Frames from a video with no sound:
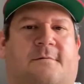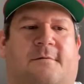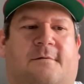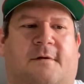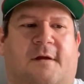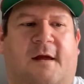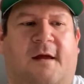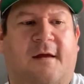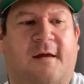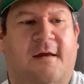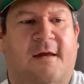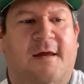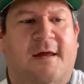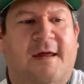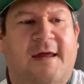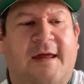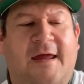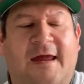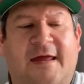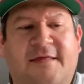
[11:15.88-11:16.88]
Okay,
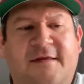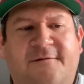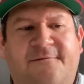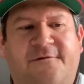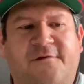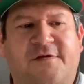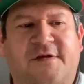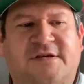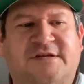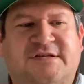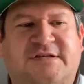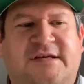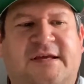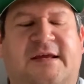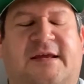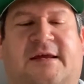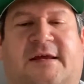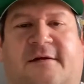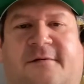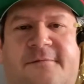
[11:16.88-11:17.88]
and then for the
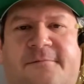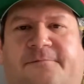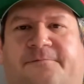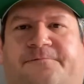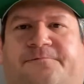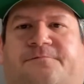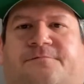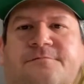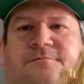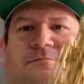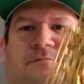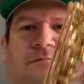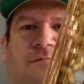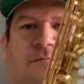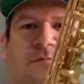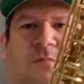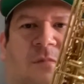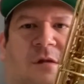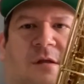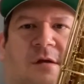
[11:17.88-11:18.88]
G,
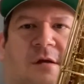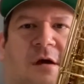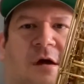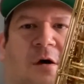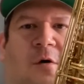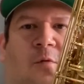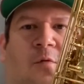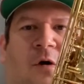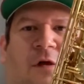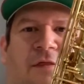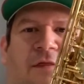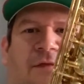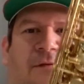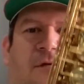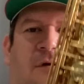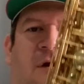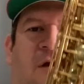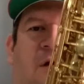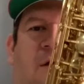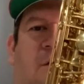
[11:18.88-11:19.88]
1
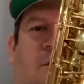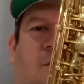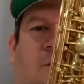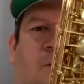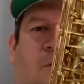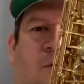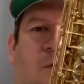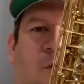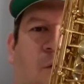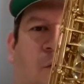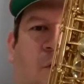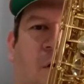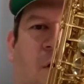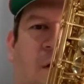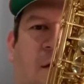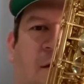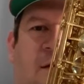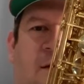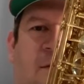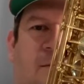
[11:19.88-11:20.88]
3
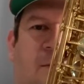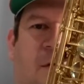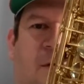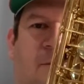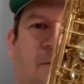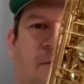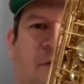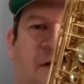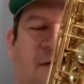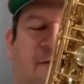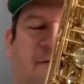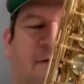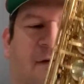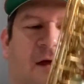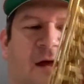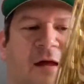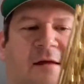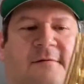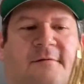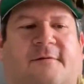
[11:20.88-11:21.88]
1 B flat.